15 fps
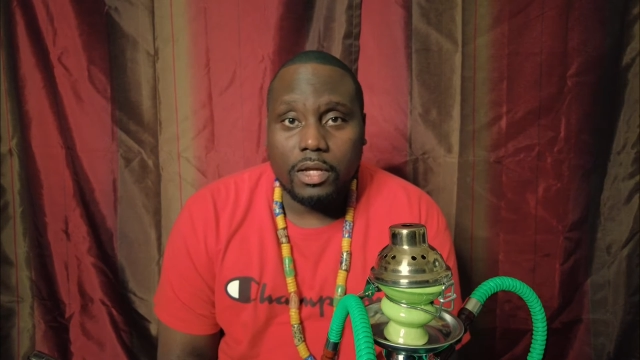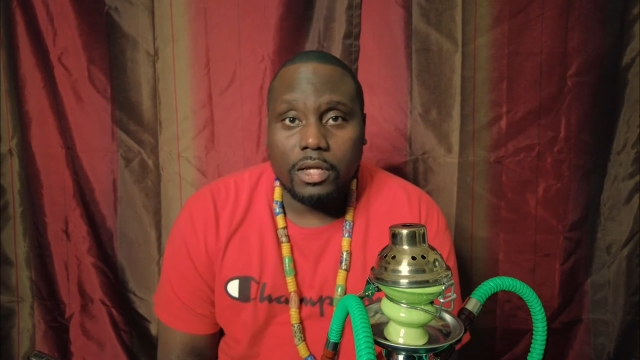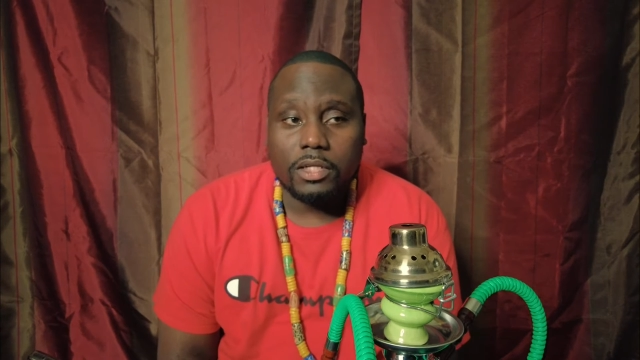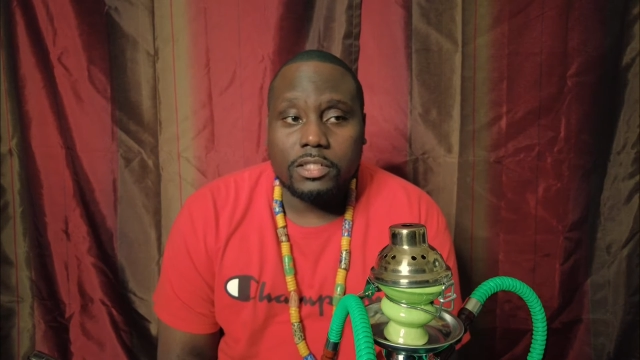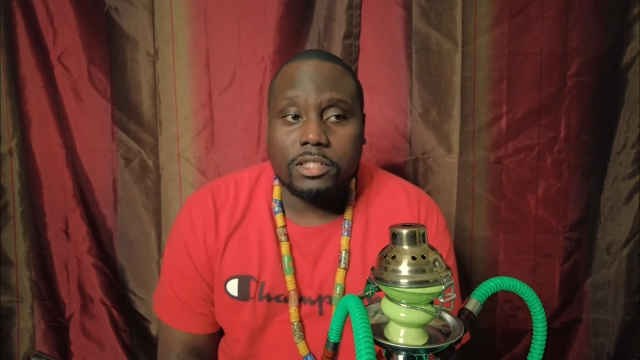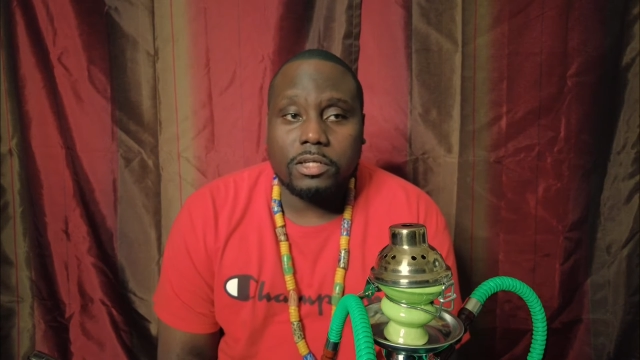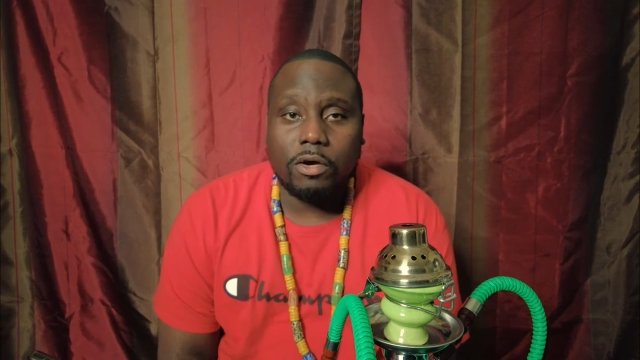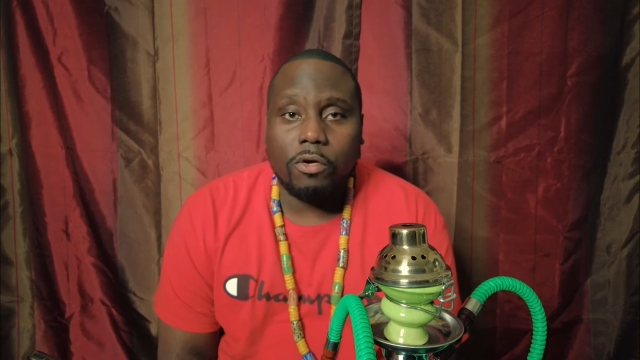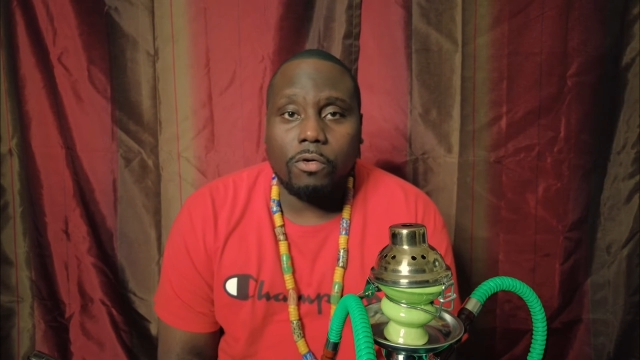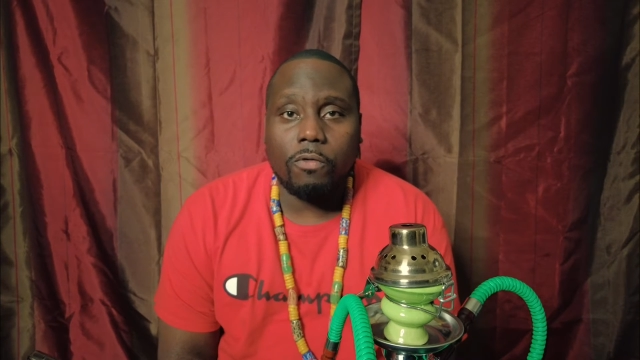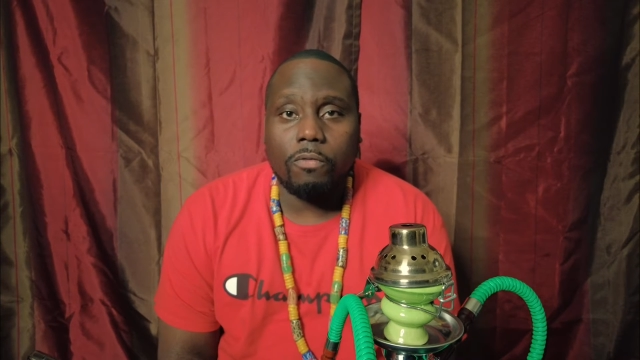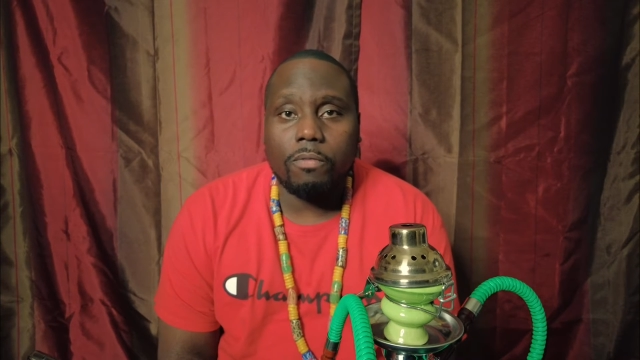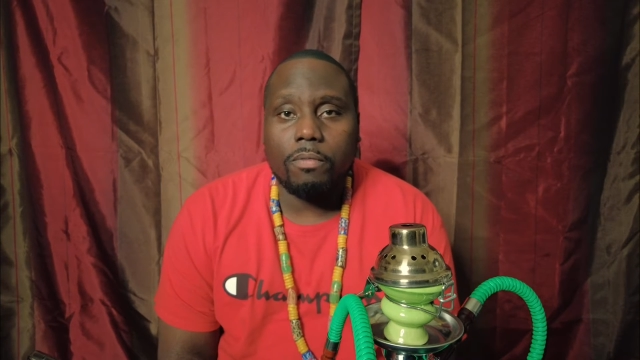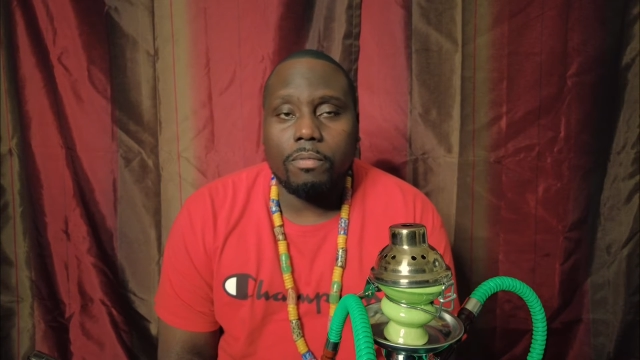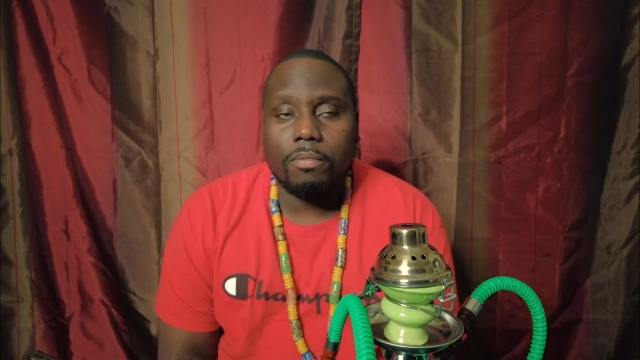
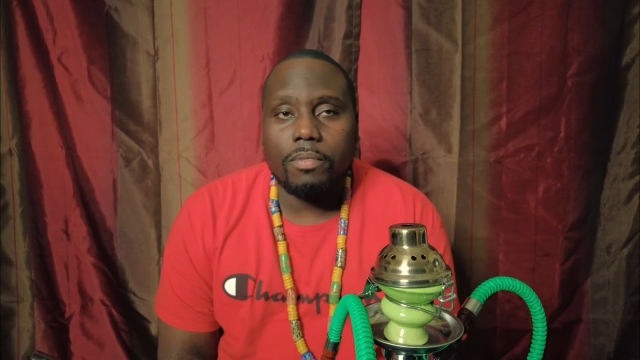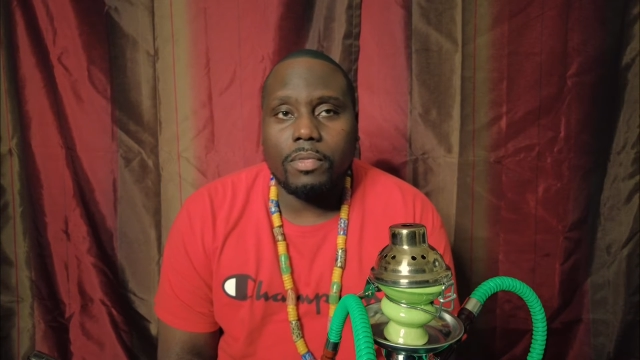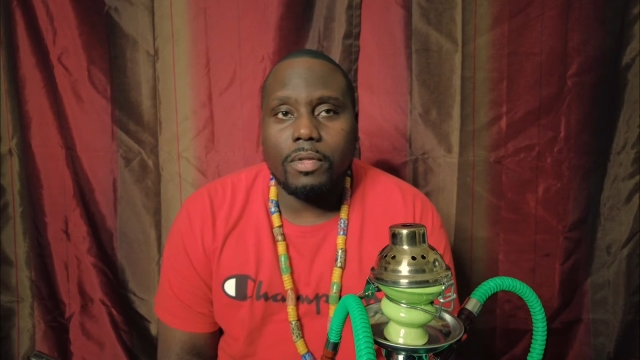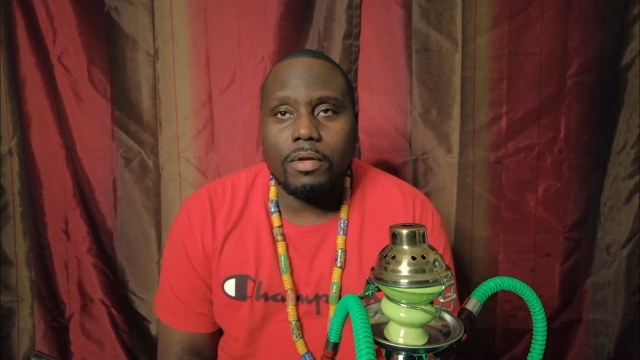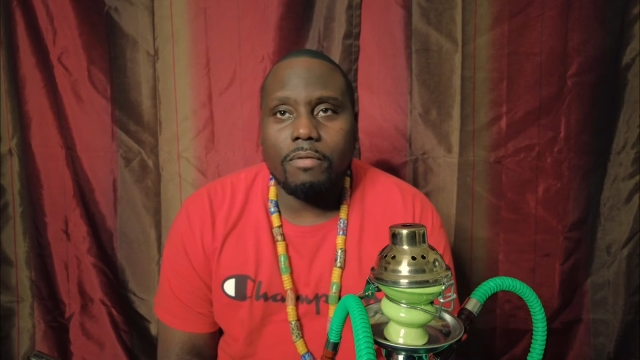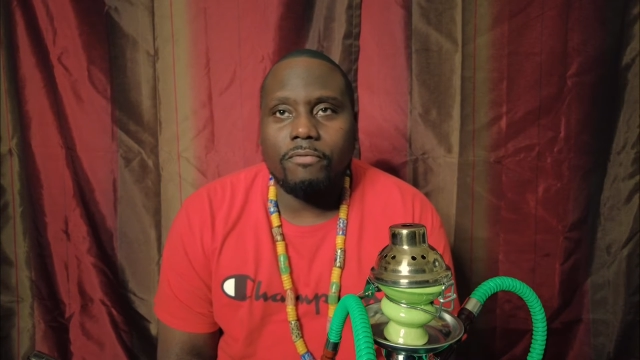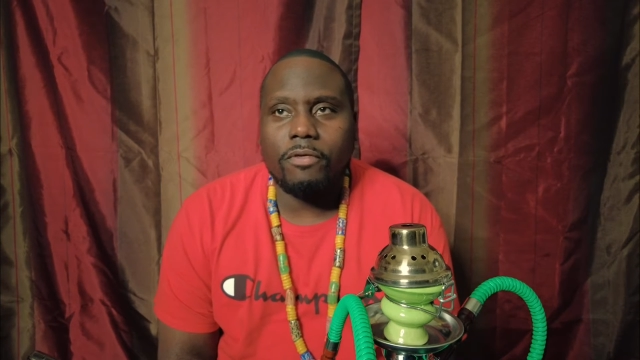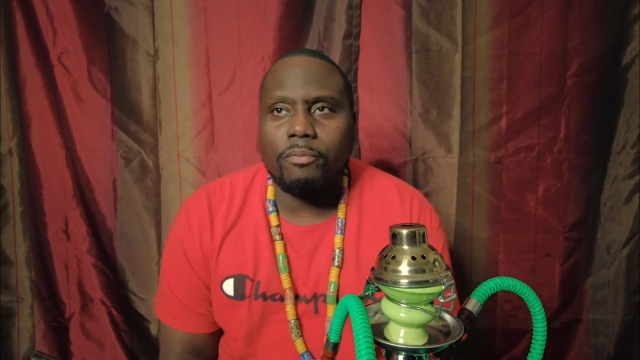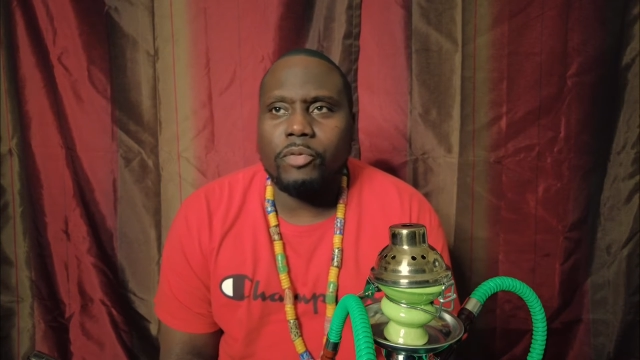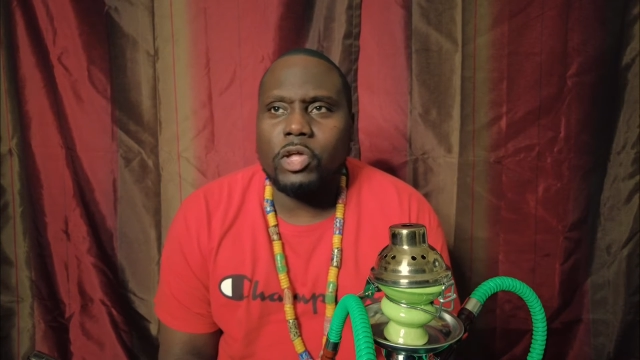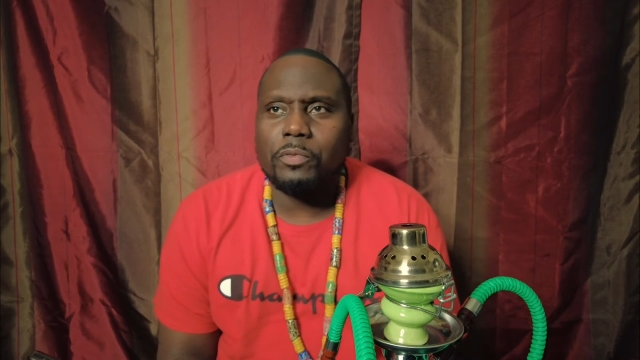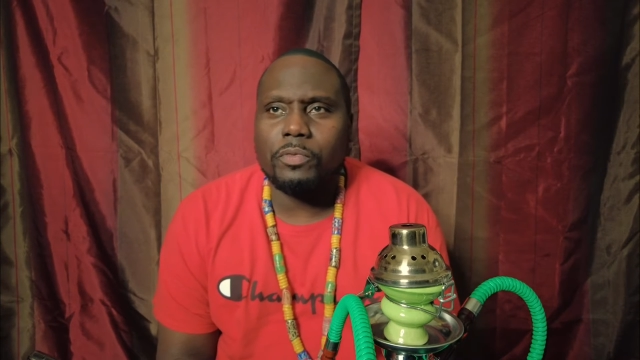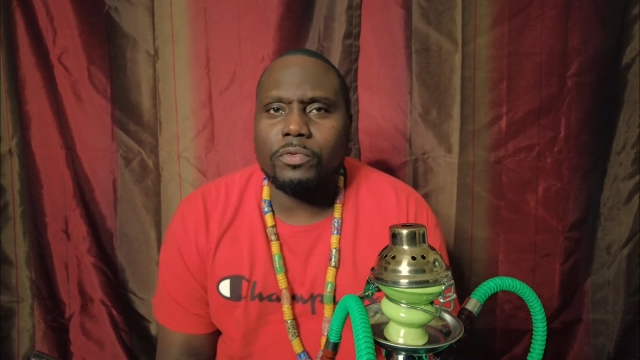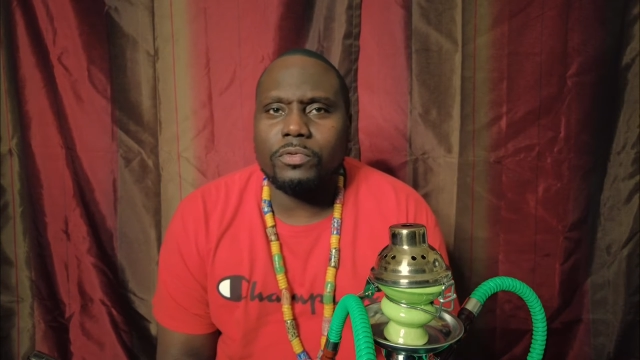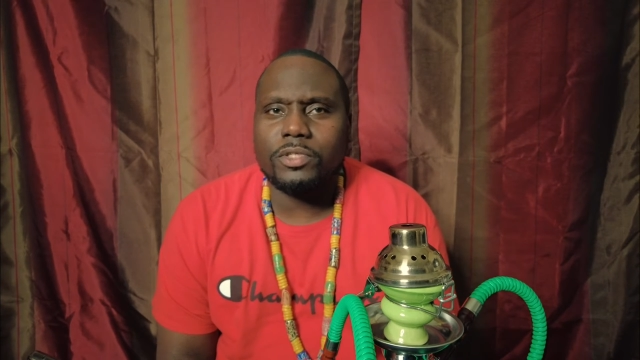So for
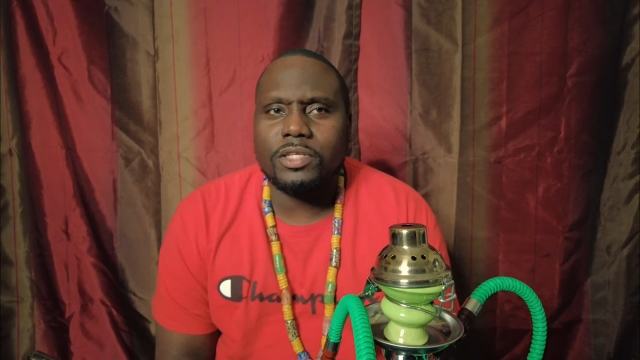people